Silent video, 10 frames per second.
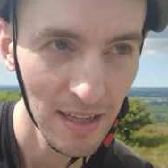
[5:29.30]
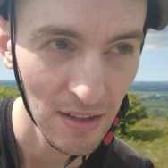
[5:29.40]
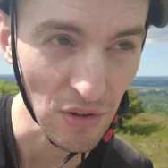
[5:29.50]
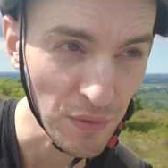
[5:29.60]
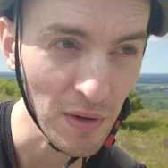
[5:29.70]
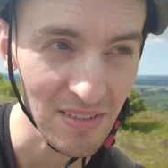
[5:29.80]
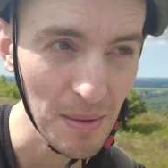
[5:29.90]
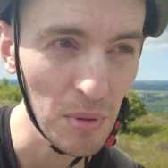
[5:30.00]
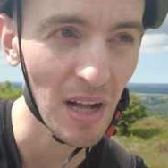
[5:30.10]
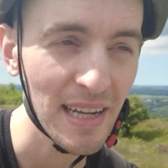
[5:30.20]
So, for
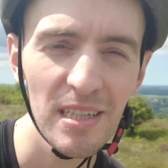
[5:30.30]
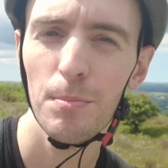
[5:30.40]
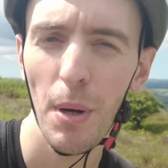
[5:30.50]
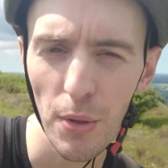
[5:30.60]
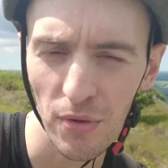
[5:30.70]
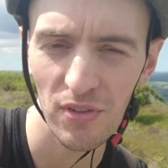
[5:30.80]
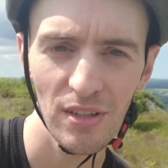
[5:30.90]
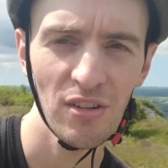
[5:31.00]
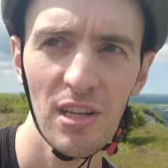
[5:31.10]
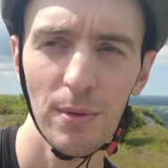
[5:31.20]
example, I could boast
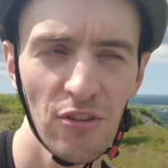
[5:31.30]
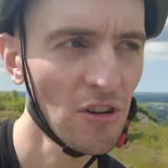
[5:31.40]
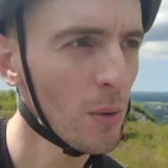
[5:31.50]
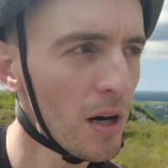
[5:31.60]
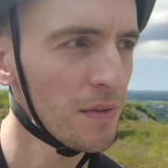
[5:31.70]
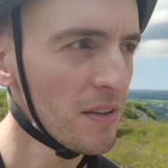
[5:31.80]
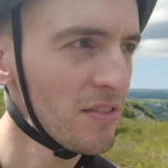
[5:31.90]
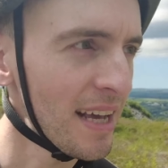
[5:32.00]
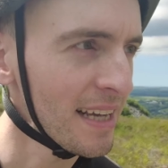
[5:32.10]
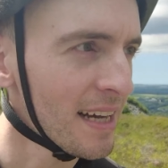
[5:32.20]
to you and show off and
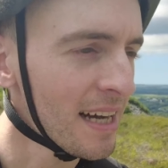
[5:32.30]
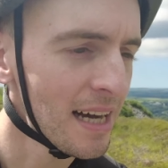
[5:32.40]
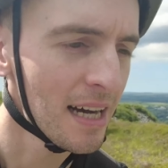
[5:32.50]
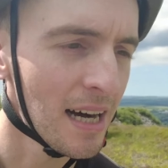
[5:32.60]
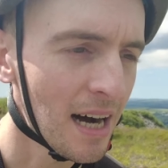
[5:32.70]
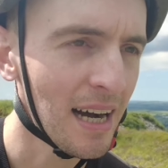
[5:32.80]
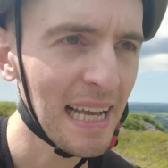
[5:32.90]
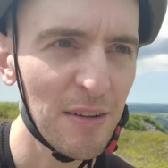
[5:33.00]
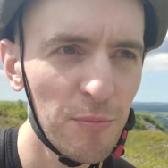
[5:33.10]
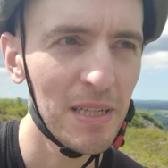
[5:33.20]
say, I
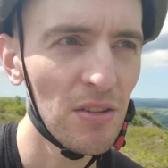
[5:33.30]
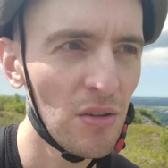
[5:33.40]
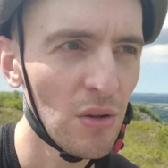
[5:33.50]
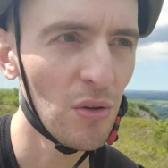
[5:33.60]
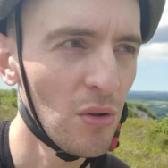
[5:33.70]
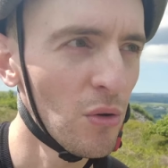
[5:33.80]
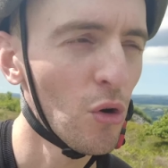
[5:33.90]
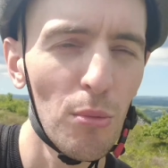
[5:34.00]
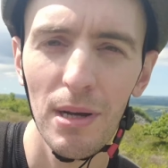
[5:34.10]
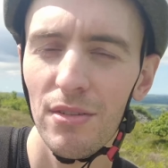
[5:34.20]
have been to
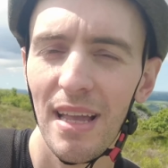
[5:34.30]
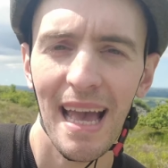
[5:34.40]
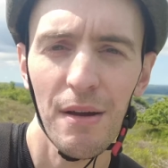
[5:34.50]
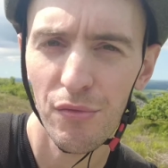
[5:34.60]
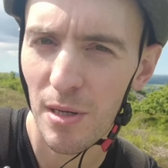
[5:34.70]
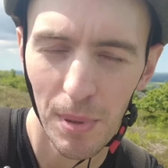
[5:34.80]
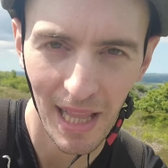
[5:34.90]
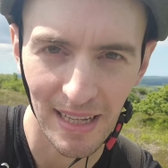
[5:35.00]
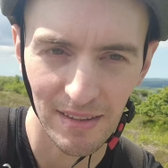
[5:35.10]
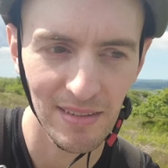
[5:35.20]
almost every
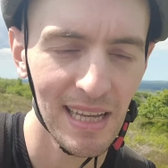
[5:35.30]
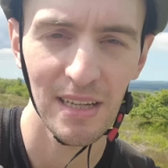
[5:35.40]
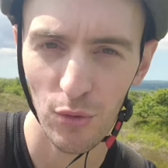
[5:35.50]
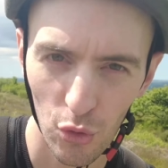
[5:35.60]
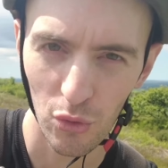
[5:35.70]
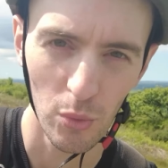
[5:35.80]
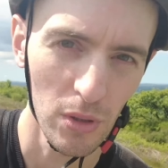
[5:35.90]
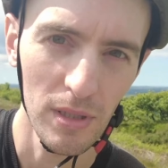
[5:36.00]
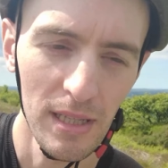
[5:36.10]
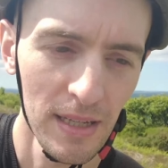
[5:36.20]
place in
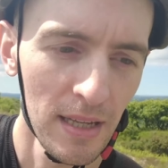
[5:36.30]
Cornwall.